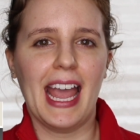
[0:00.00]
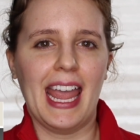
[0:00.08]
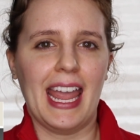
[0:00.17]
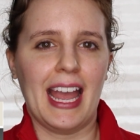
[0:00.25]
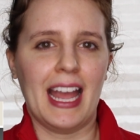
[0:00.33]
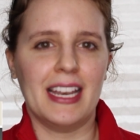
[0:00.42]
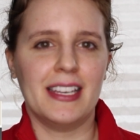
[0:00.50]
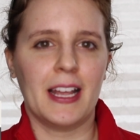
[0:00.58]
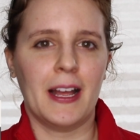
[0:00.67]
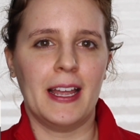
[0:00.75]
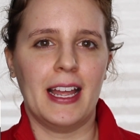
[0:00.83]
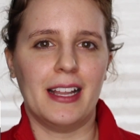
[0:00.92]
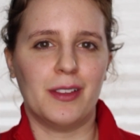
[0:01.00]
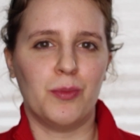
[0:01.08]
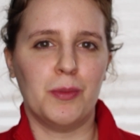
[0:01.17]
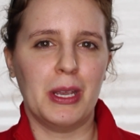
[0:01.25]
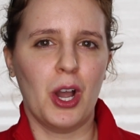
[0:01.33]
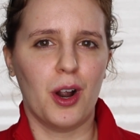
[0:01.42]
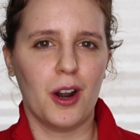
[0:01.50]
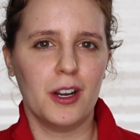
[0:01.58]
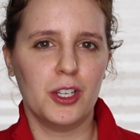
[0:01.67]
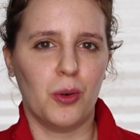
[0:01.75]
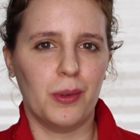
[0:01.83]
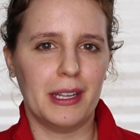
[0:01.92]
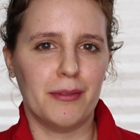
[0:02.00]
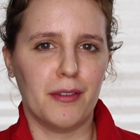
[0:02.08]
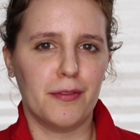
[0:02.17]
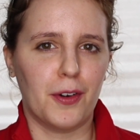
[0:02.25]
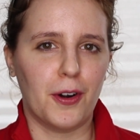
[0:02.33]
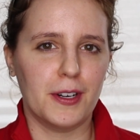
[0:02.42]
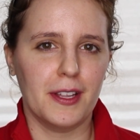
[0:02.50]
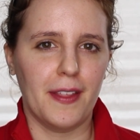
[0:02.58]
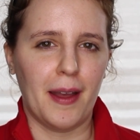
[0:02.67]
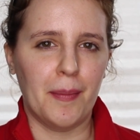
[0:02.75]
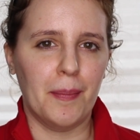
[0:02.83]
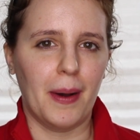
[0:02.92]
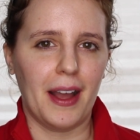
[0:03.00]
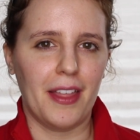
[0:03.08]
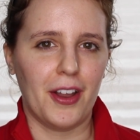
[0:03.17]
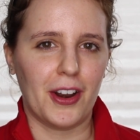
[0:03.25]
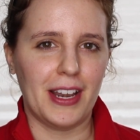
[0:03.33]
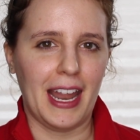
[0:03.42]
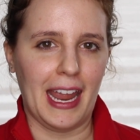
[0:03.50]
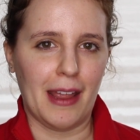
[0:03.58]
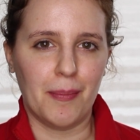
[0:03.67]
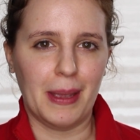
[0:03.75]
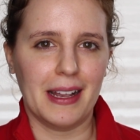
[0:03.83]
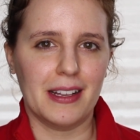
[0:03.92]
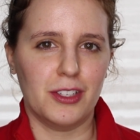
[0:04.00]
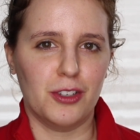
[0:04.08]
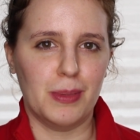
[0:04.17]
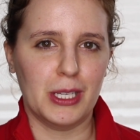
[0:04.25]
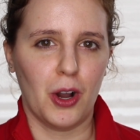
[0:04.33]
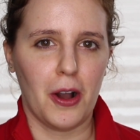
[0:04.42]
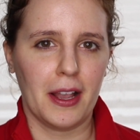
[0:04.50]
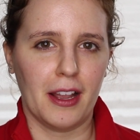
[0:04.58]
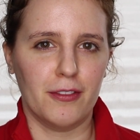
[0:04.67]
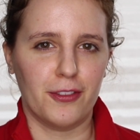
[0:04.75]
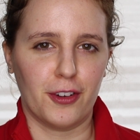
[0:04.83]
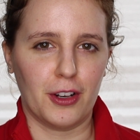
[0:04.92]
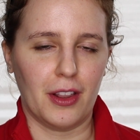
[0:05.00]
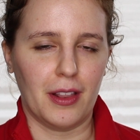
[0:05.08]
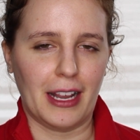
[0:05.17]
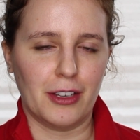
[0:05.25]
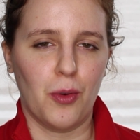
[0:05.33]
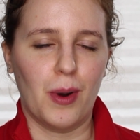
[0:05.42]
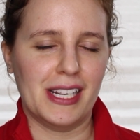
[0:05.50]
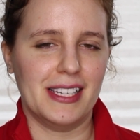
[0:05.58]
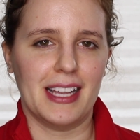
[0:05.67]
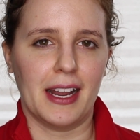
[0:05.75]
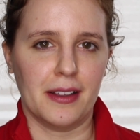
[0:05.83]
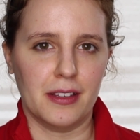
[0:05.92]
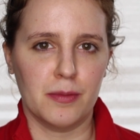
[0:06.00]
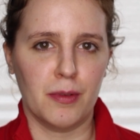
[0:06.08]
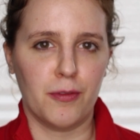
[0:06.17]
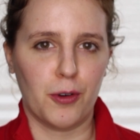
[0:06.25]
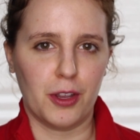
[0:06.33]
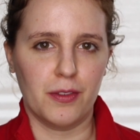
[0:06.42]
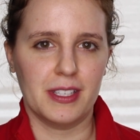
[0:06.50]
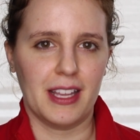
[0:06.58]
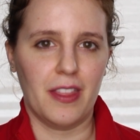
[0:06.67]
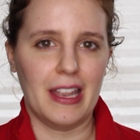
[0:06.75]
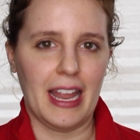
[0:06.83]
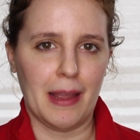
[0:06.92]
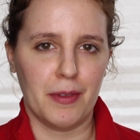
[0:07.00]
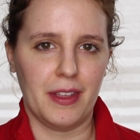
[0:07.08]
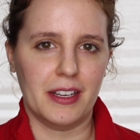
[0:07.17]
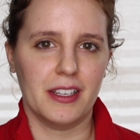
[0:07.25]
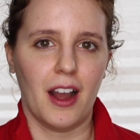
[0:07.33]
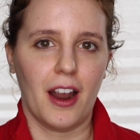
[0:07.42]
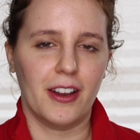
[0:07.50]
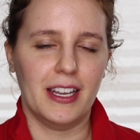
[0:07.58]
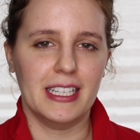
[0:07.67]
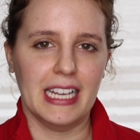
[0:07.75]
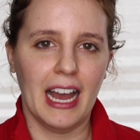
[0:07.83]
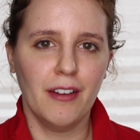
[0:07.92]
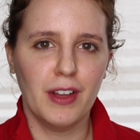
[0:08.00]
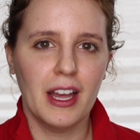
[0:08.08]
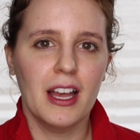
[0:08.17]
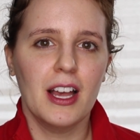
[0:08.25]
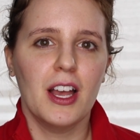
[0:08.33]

and it would be hard to only refer to them by their name, because you'd be talking for like 20 seconds before you've said the name of the entire ETF.